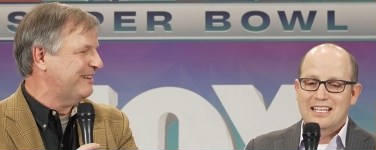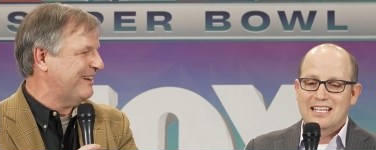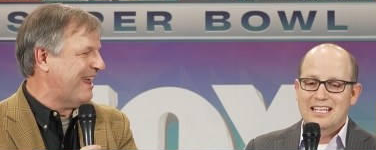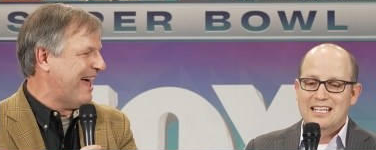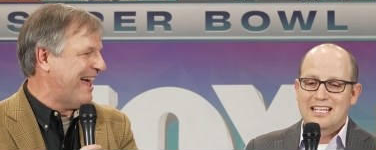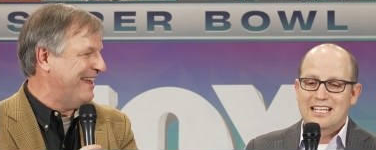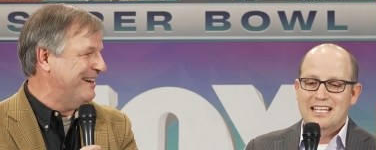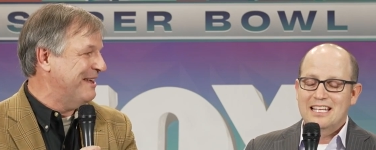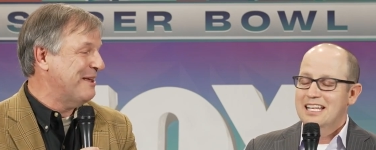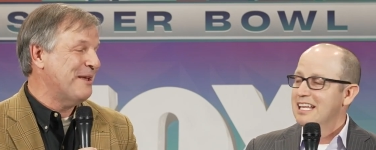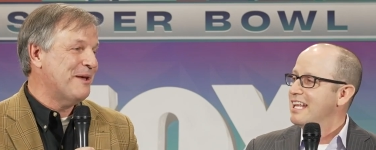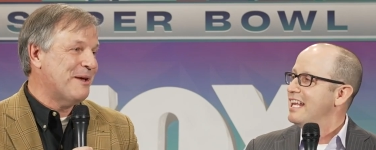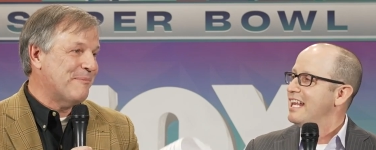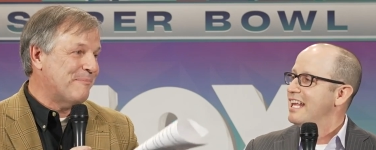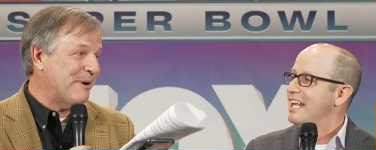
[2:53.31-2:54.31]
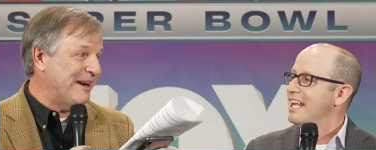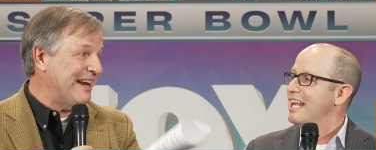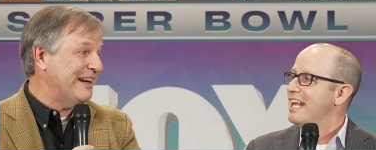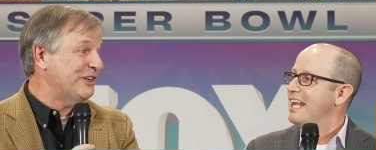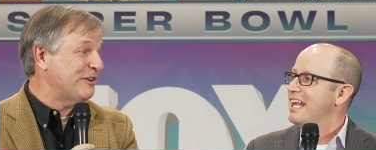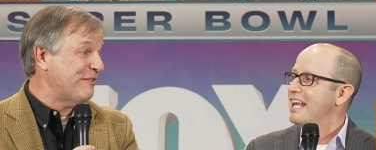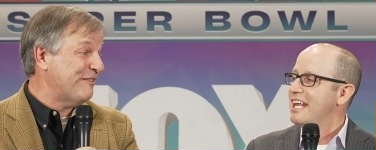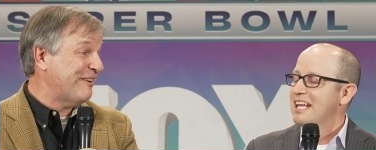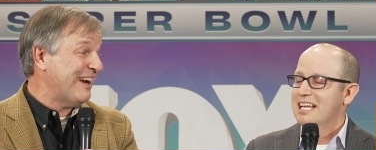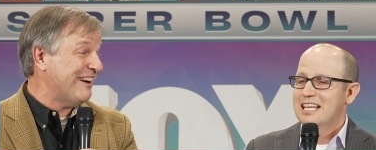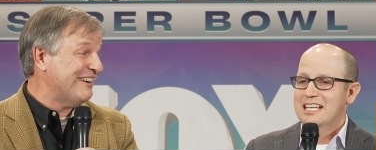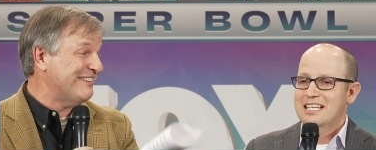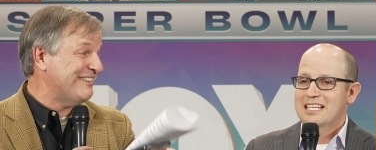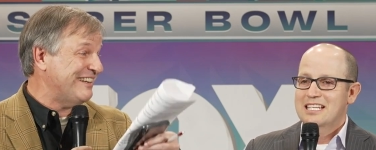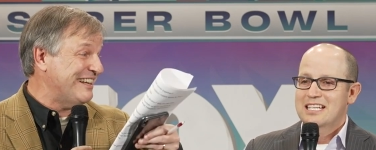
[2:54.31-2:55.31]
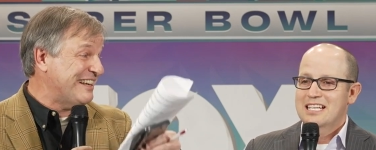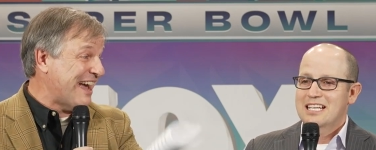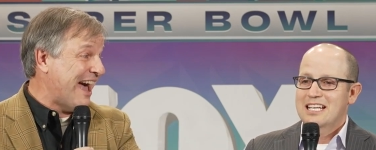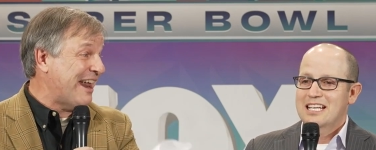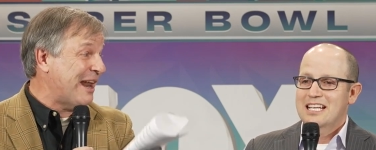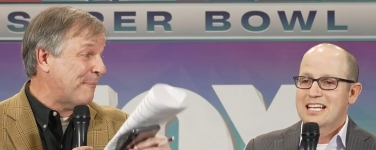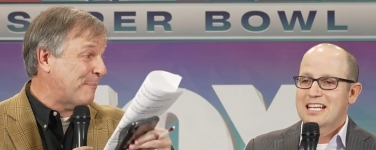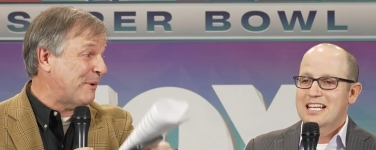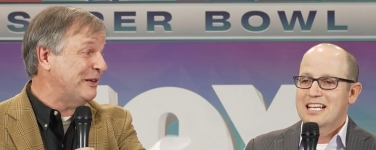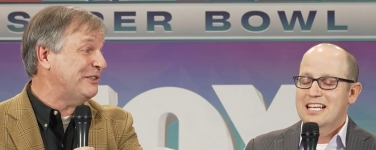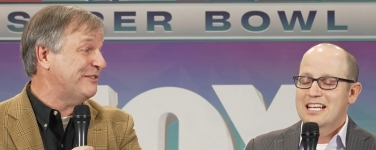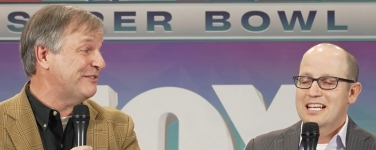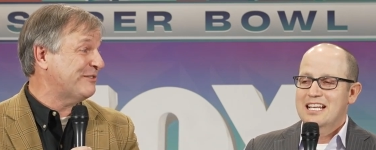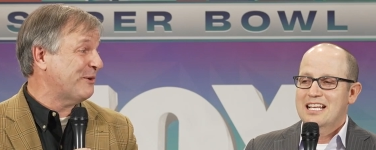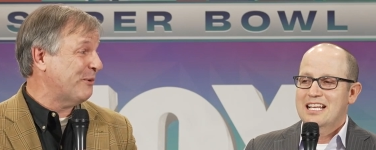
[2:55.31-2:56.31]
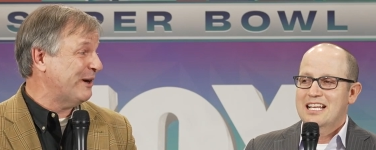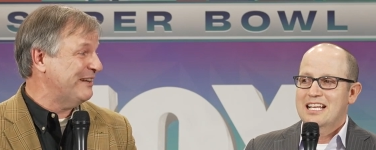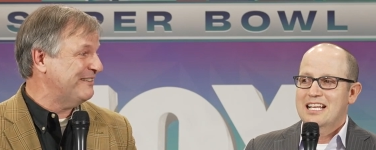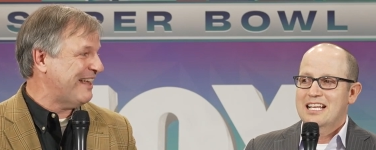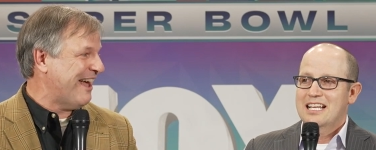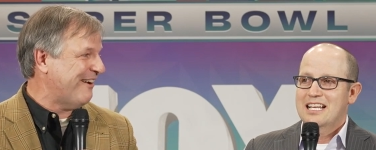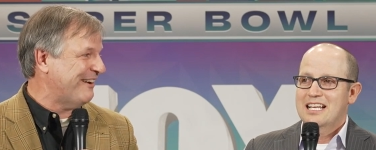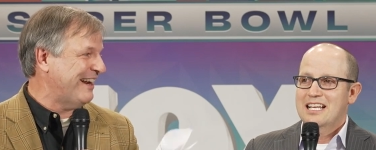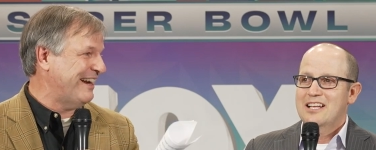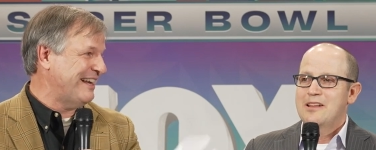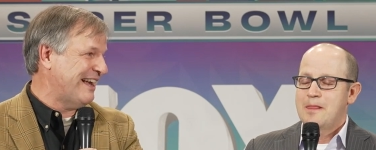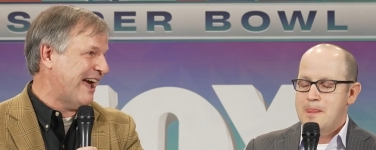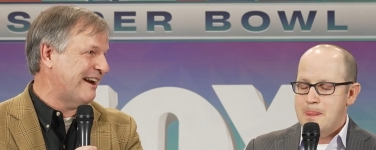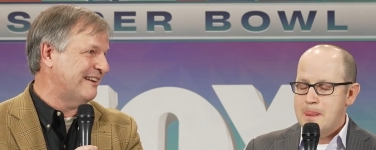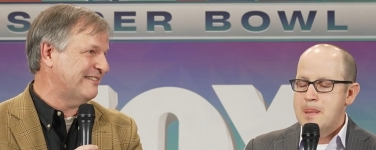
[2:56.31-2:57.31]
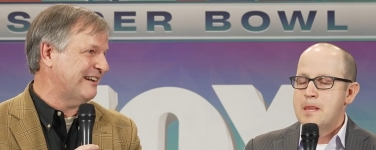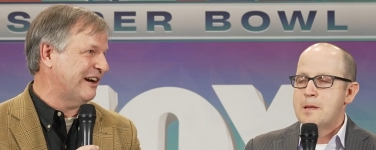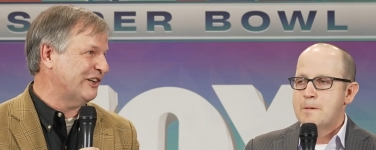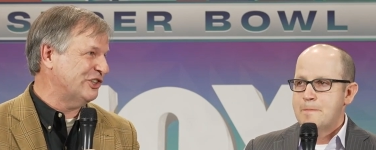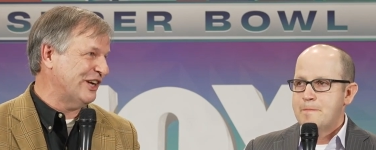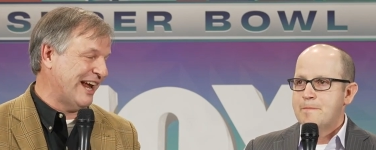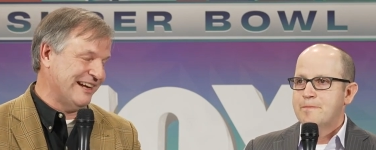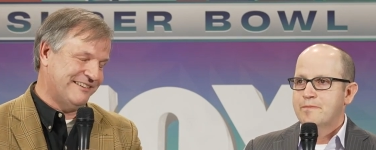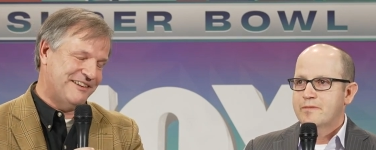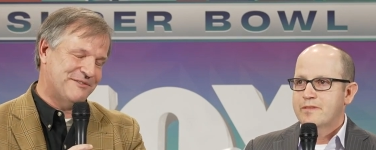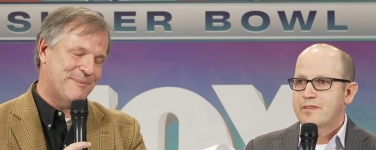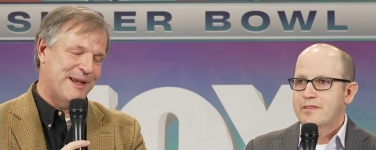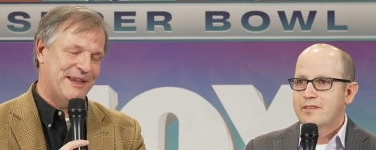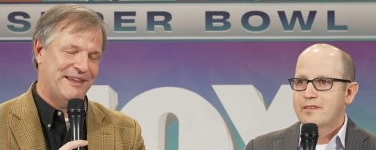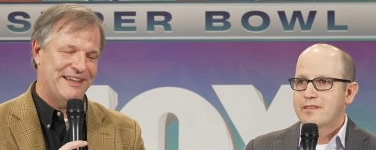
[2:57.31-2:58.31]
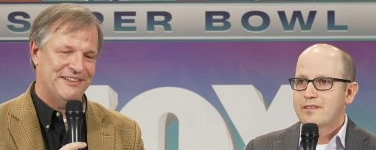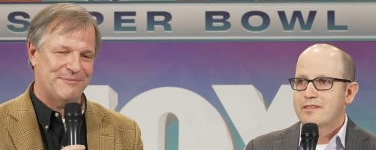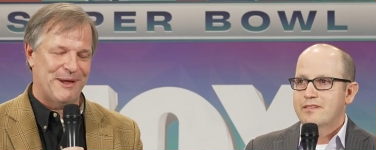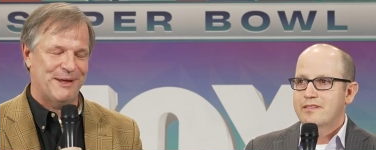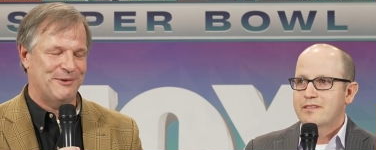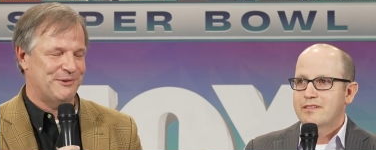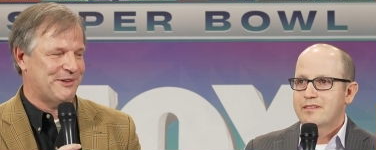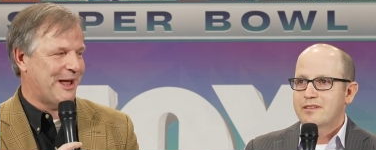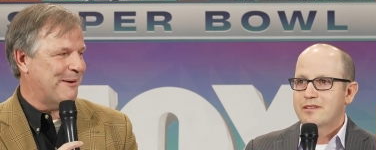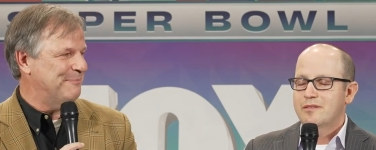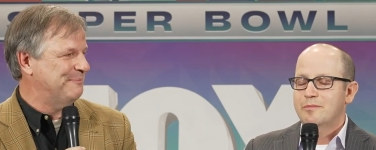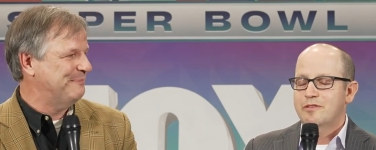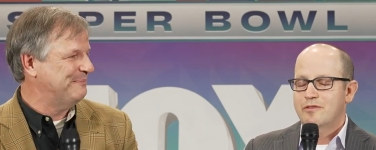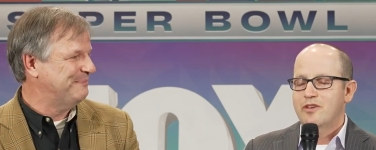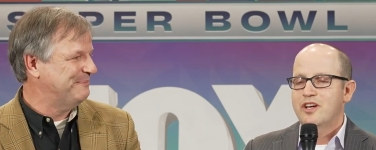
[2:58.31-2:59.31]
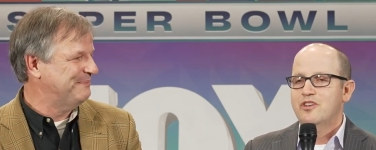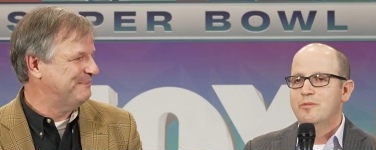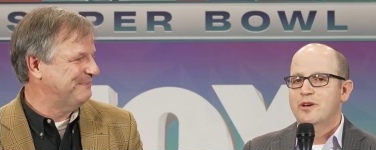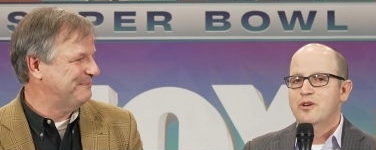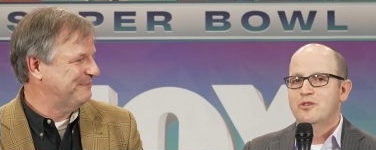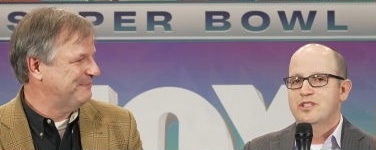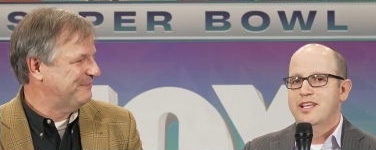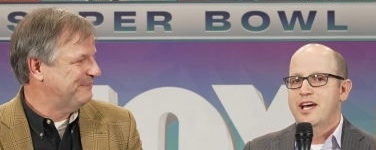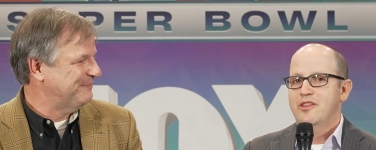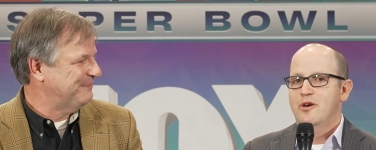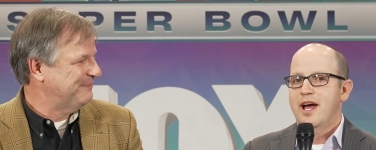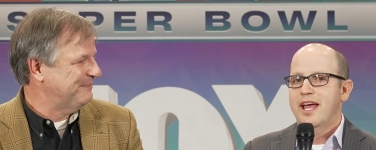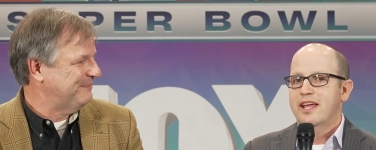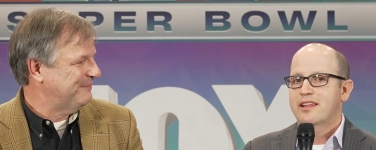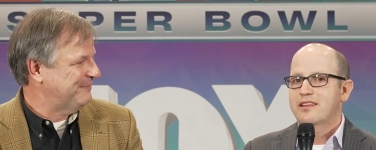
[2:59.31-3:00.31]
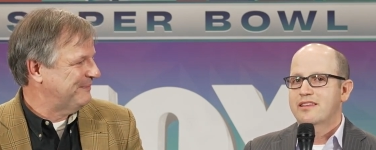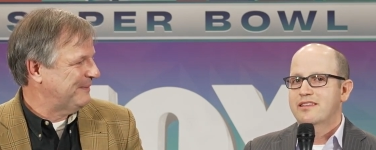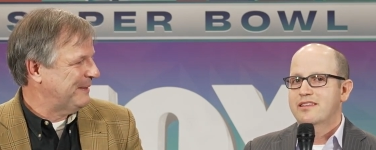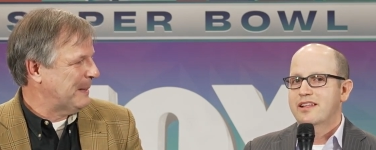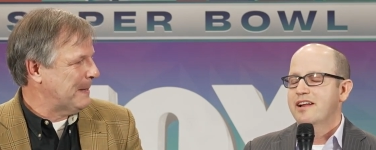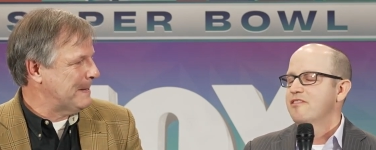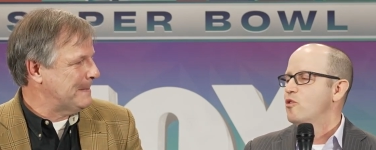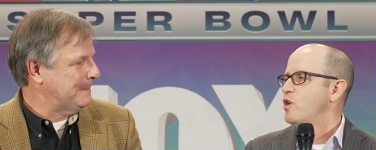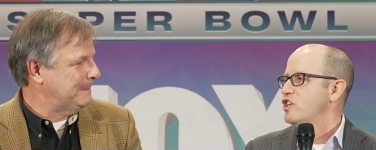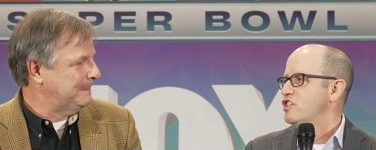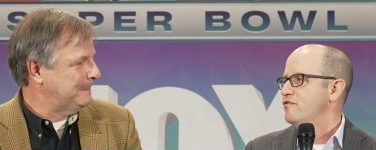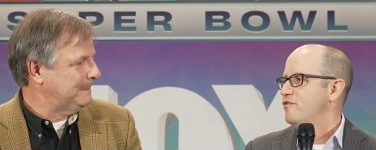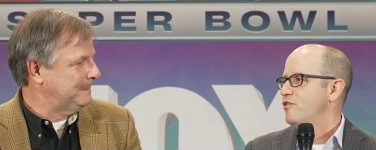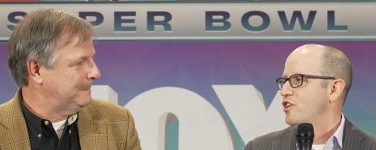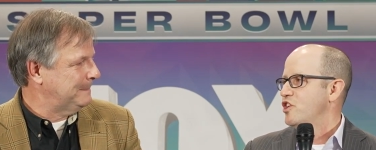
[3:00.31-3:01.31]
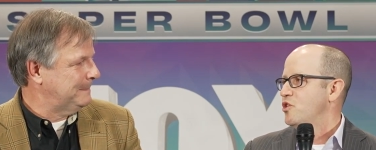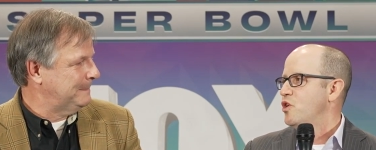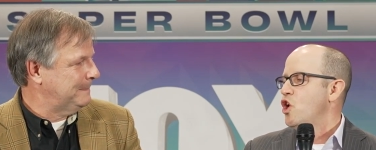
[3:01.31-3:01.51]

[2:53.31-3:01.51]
Speaker 1: than not. But Andrew Baveras, he got a bunch of stories out, and he got us Eric Shanks. He's my he's my, he was up.
Speaker 2: Before I do my who's down though, I did have a question for you.